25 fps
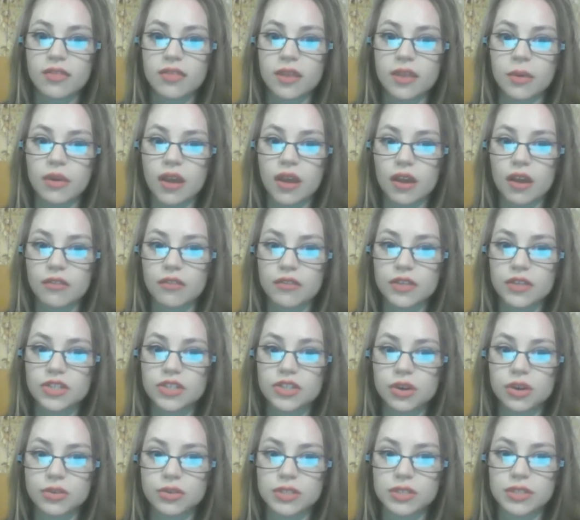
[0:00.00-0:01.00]
They were carefully
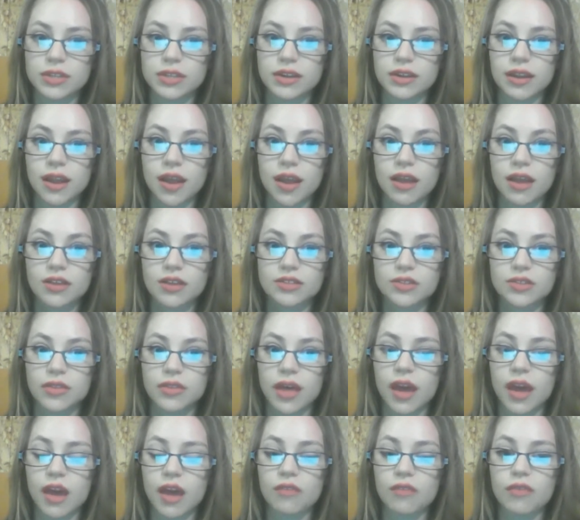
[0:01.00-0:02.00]
chosen so
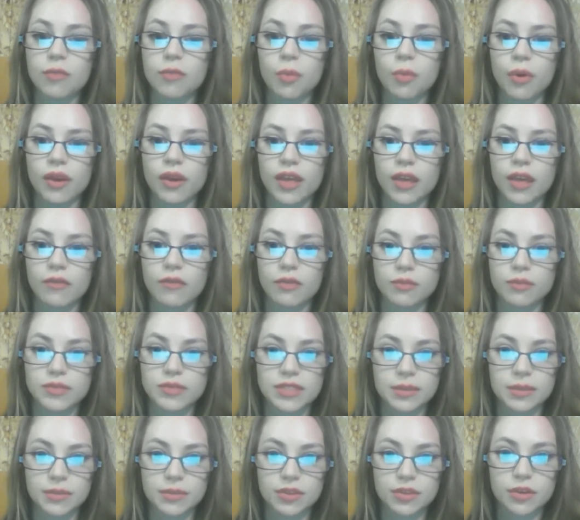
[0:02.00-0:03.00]
that every boy came from
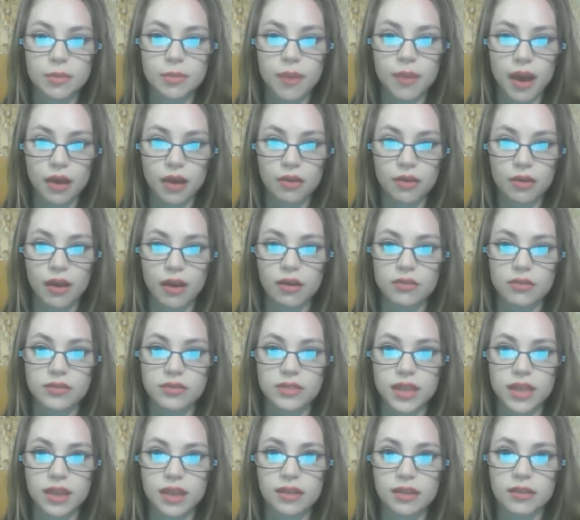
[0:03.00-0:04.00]
similar
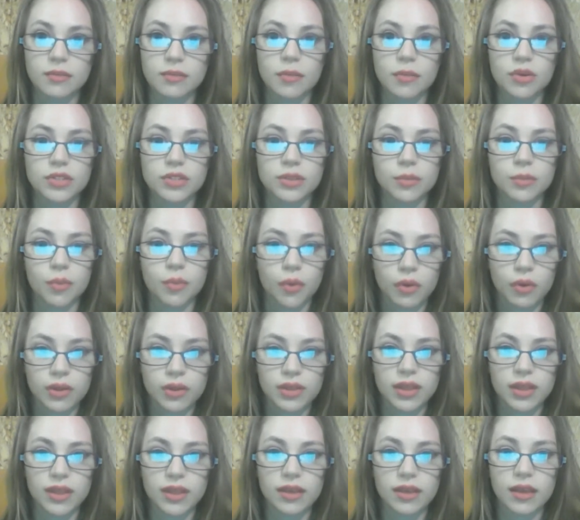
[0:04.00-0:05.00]
backgrounds and, most
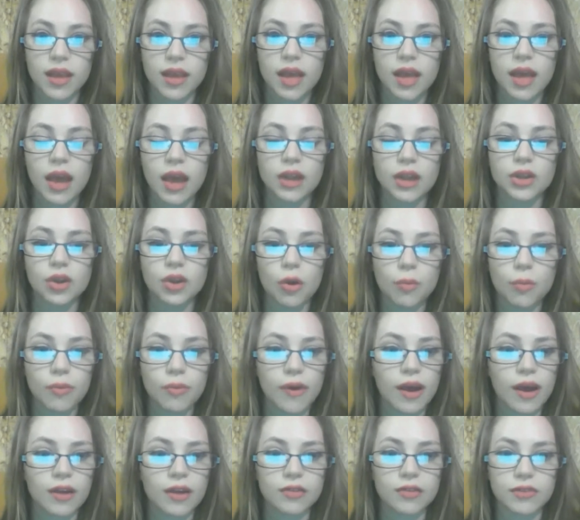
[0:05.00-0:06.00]
importantly, had no
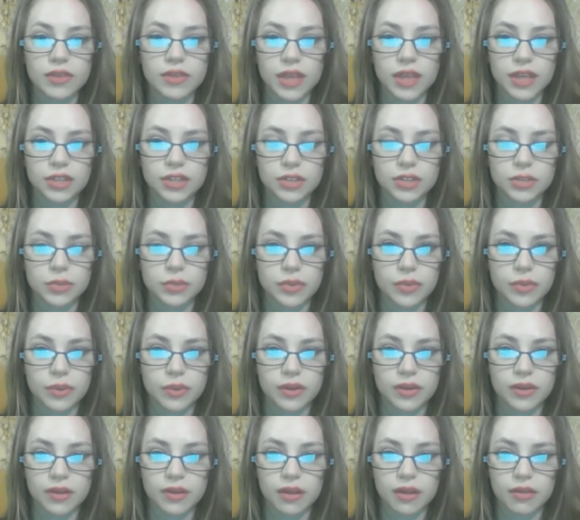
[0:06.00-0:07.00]
prior relations with
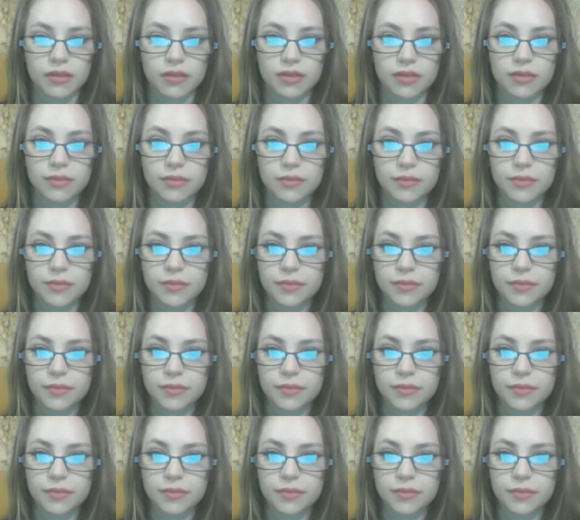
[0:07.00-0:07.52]
one another.